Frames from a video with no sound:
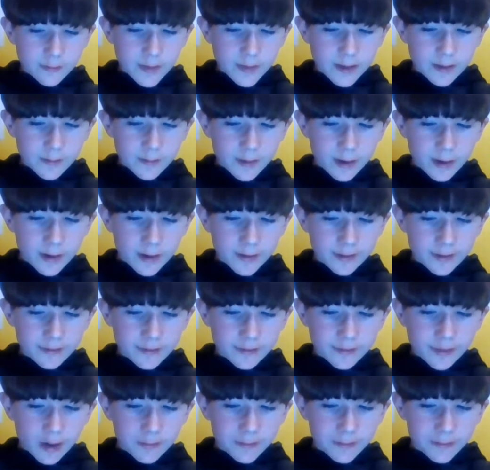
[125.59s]
minimise
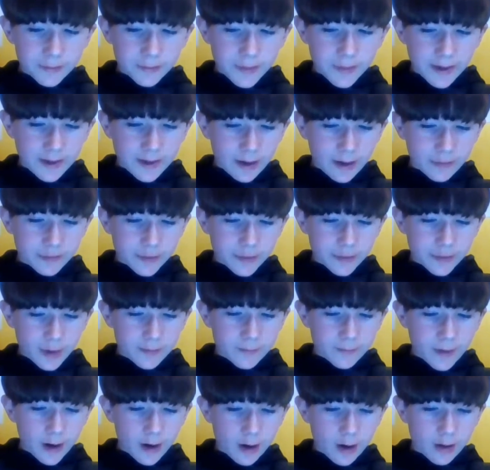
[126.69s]
time spent outside
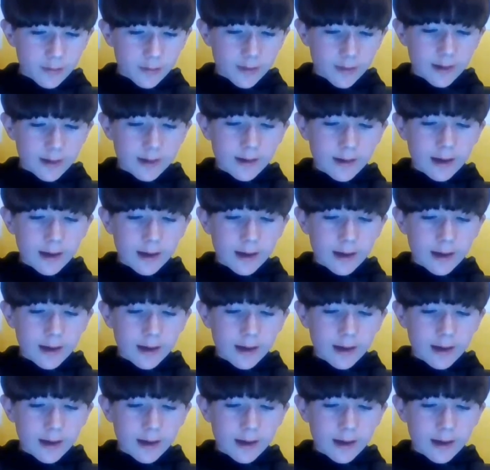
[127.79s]
of the home